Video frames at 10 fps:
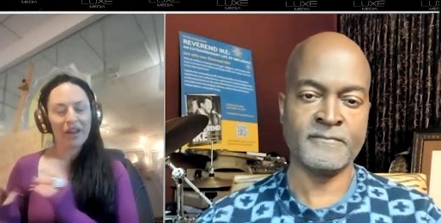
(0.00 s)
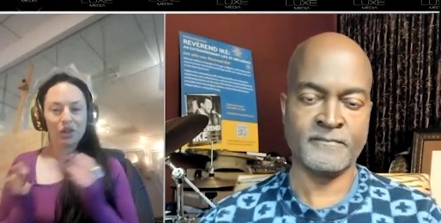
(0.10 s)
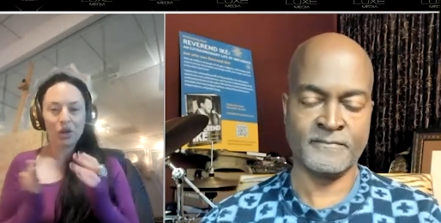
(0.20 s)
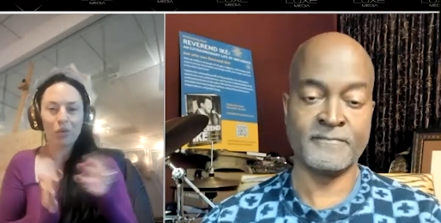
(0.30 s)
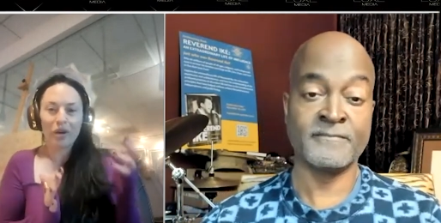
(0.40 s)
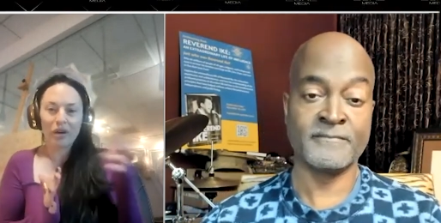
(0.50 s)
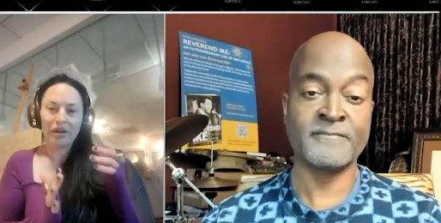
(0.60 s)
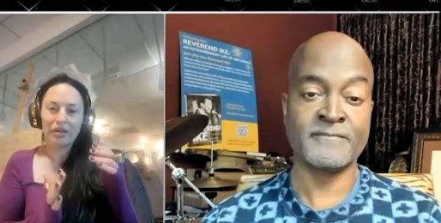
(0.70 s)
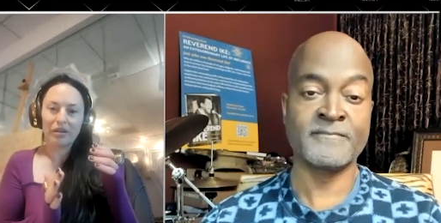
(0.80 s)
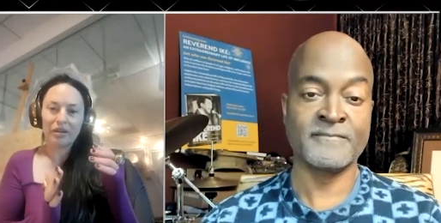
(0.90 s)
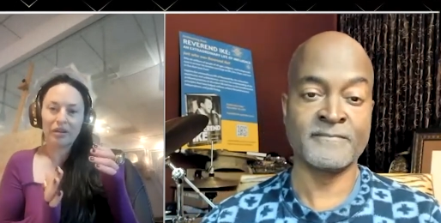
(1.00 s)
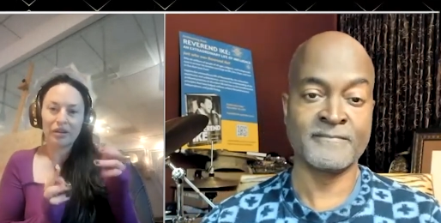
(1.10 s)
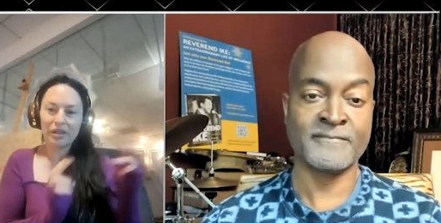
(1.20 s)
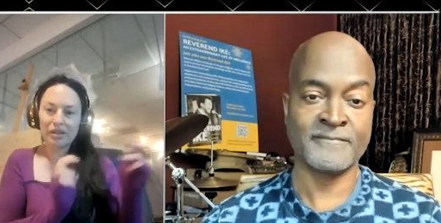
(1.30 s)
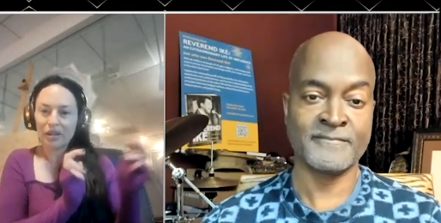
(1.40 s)
Speaker 1: I don't want to,
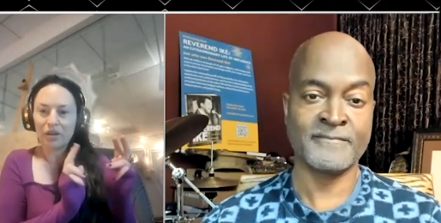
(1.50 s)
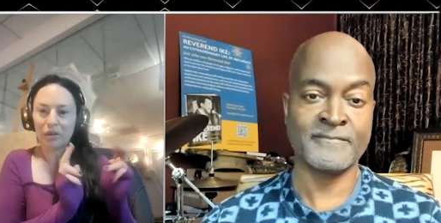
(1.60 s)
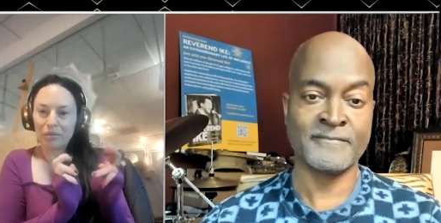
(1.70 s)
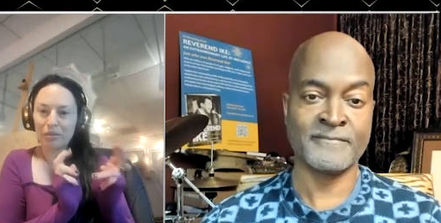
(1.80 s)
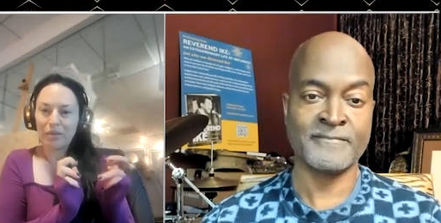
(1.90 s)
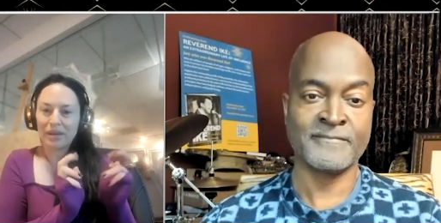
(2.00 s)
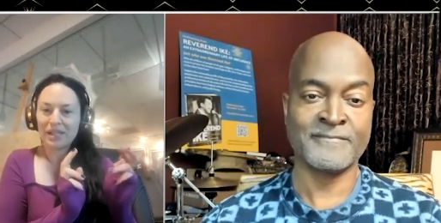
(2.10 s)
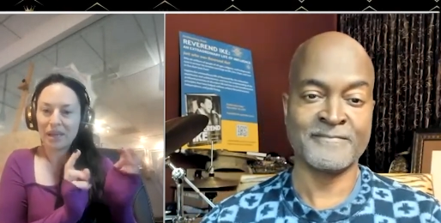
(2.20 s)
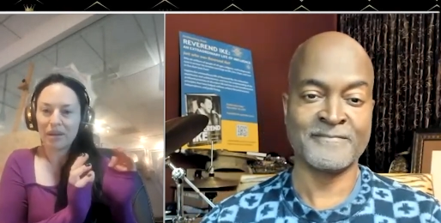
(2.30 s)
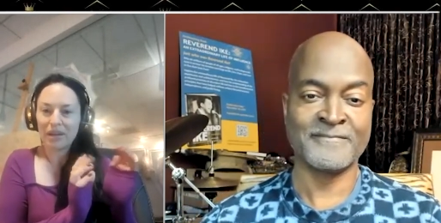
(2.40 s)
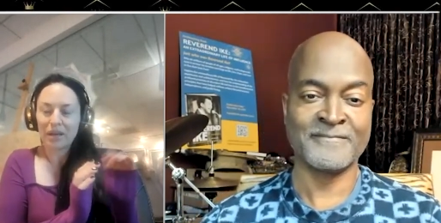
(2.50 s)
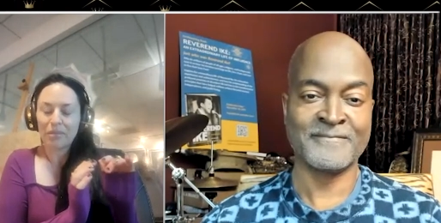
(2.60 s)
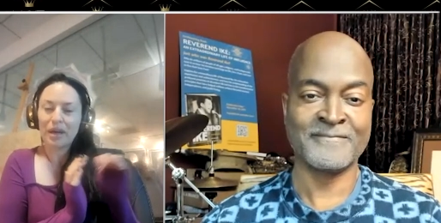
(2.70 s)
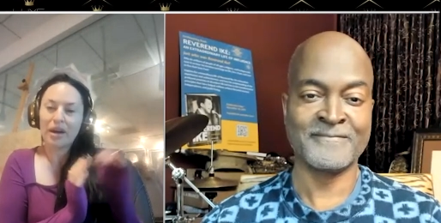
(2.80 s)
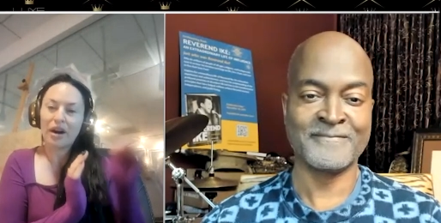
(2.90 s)
you know, maybe seemingly
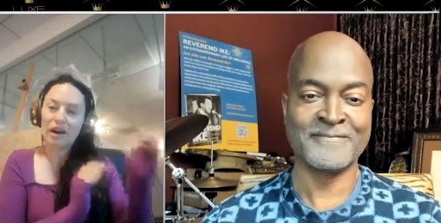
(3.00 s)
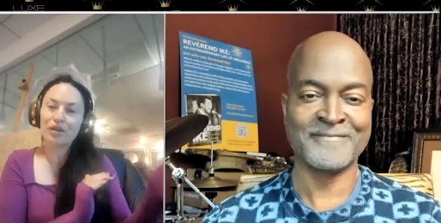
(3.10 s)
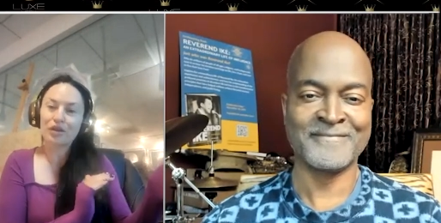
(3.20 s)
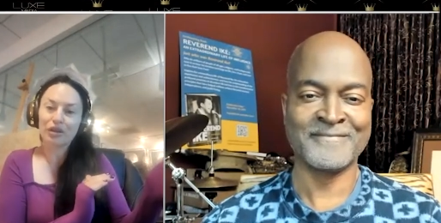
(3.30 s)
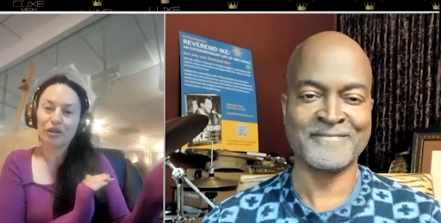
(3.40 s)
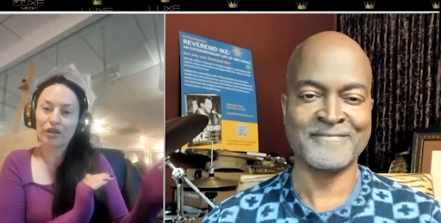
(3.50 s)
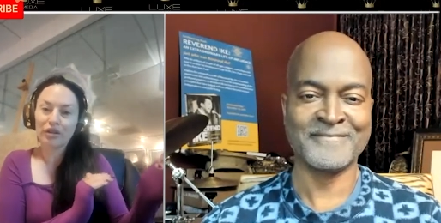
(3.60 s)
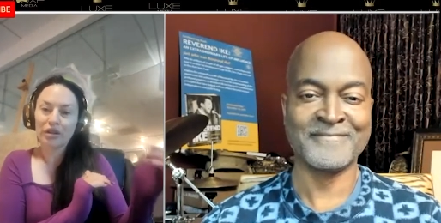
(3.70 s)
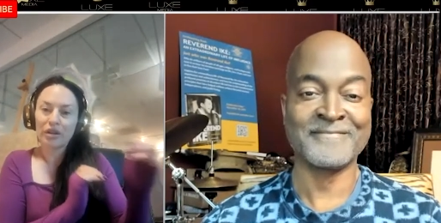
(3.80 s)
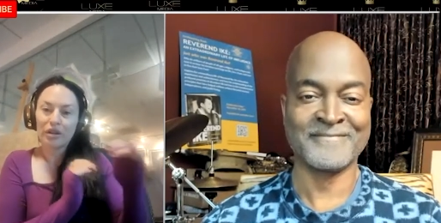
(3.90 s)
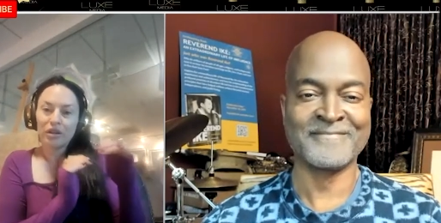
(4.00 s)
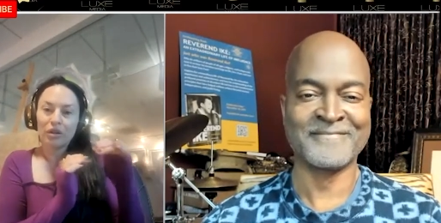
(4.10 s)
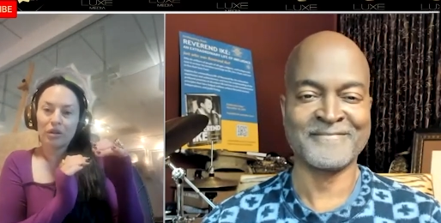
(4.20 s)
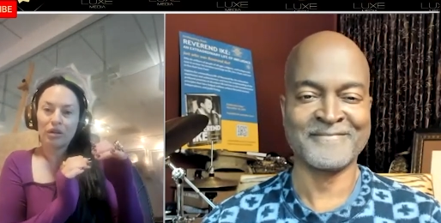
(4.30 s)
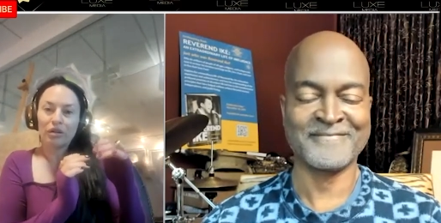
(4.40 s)
be under
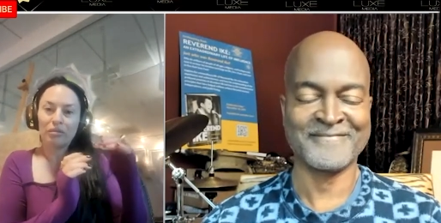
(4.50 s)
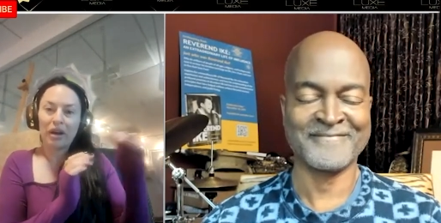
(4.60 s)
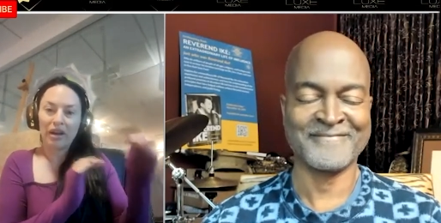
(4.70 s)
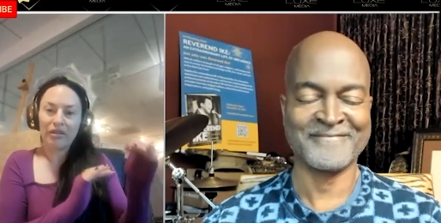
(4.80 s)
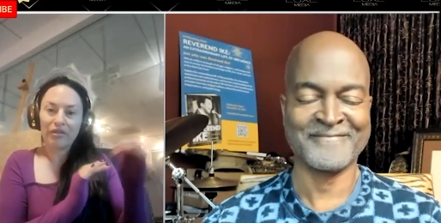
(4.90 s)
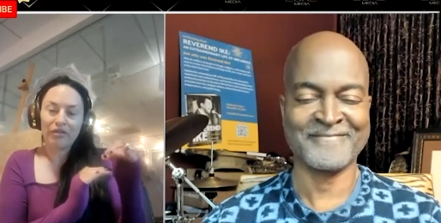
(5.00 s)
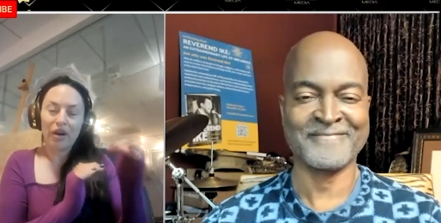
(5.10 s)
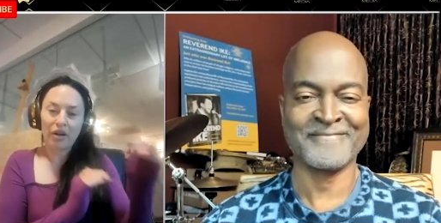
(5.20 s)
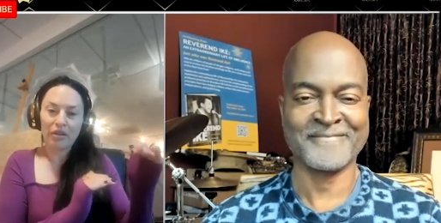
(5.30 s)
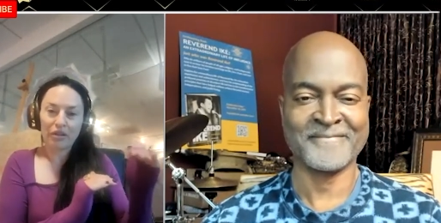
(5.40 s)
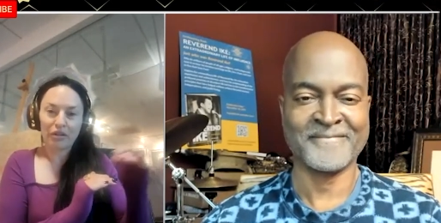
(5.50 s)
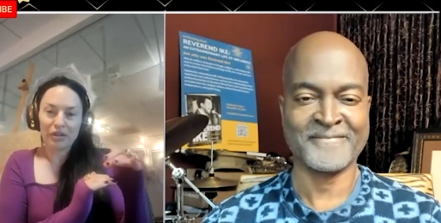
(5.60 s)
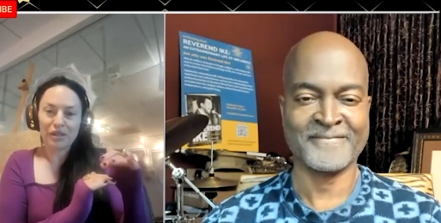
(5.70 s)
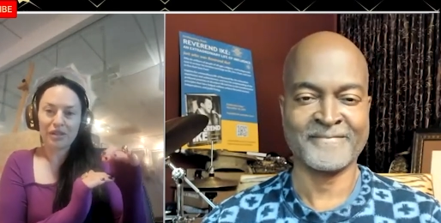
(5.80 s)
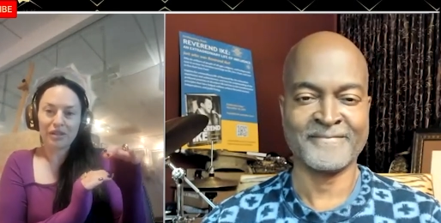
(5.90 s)
my
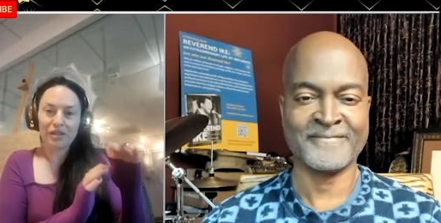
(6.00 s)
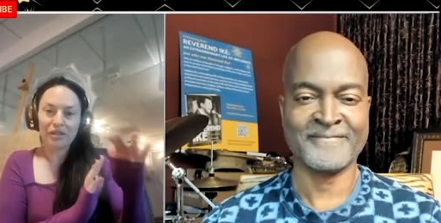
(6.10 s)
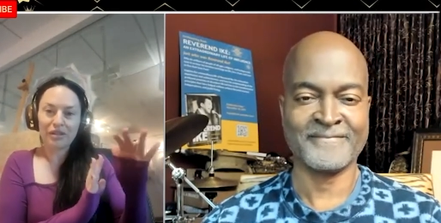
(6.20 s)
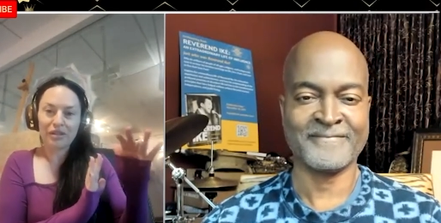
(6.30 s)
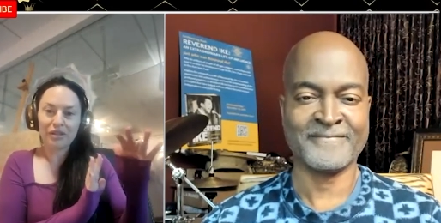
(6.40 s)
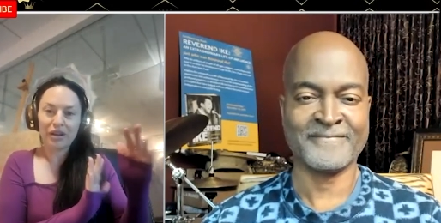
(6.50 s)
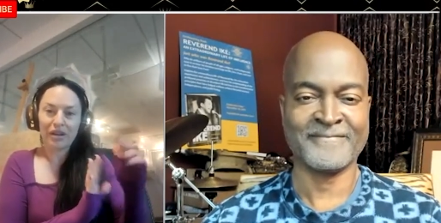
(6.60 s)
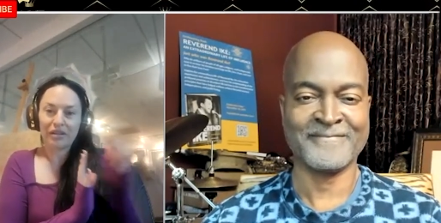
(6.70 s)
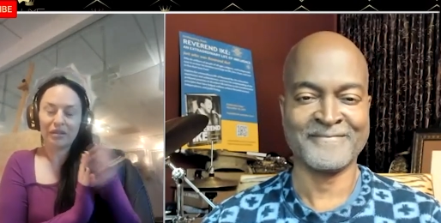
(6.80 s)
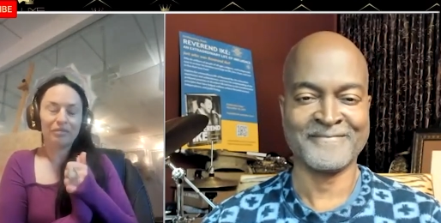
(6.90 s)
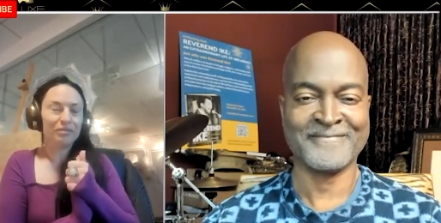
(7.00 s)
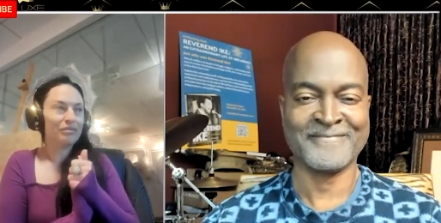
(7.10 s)
father's um